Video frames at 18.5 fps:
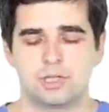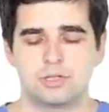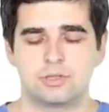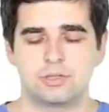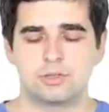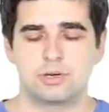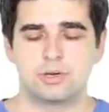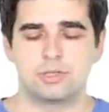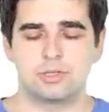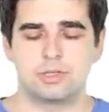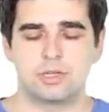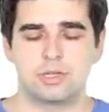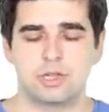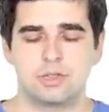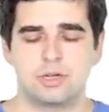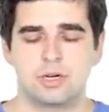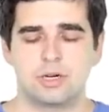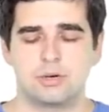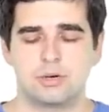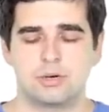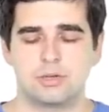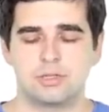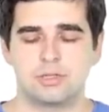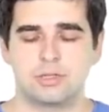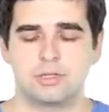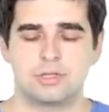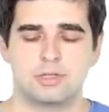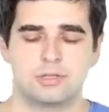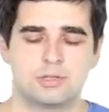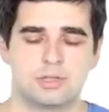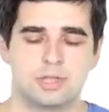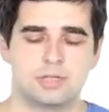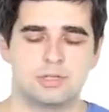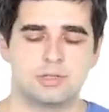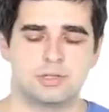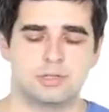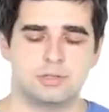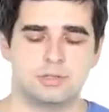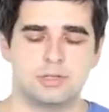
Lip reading: are sorted and their order is 6,